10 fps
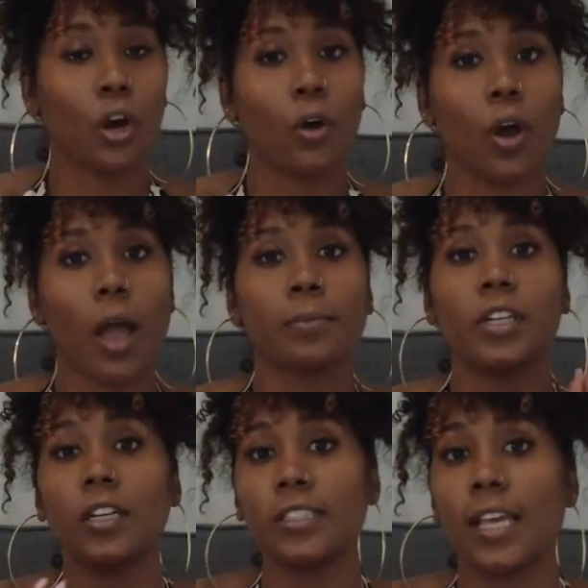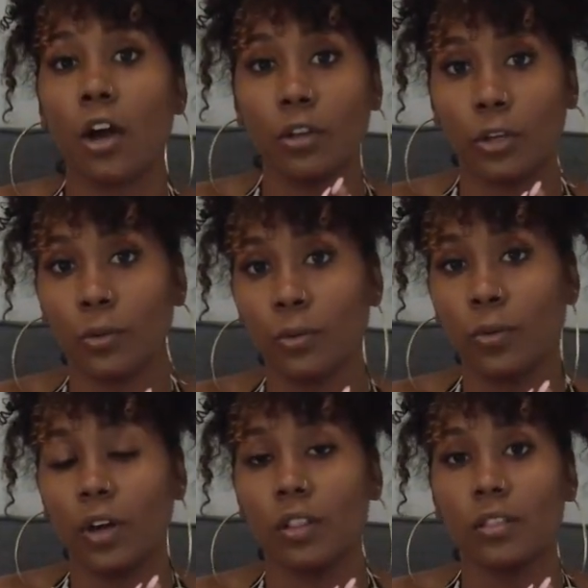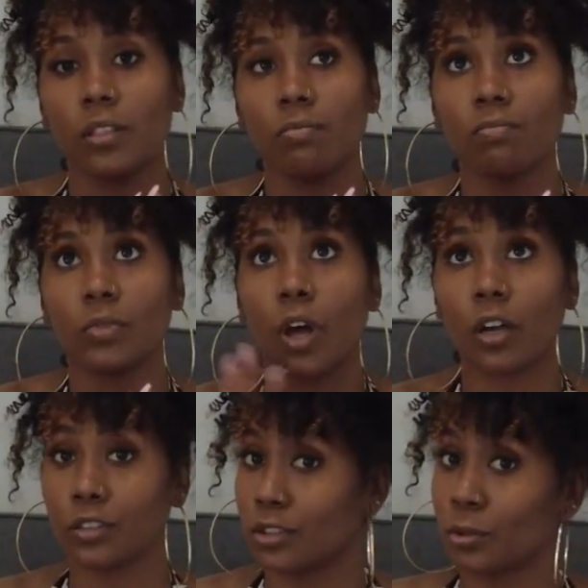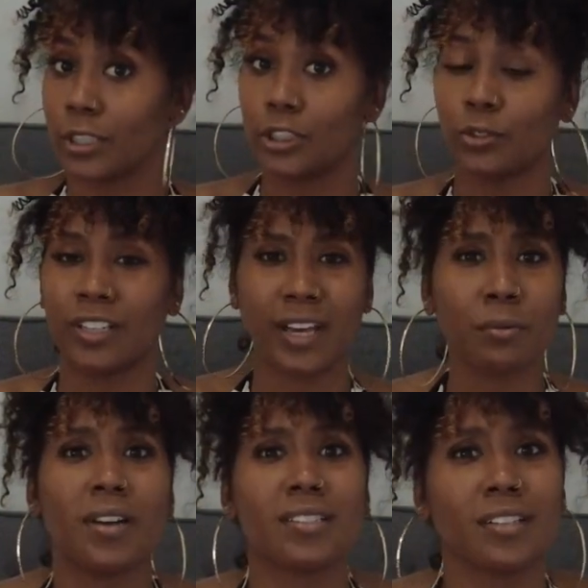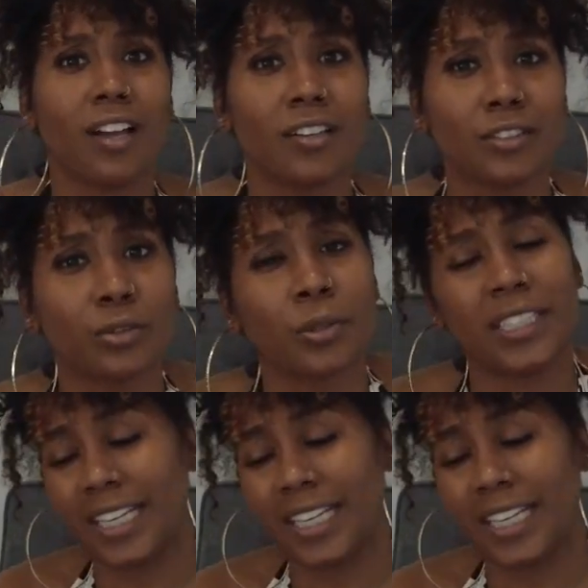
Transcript: So I'm going to tell you, long story short, that was a long story,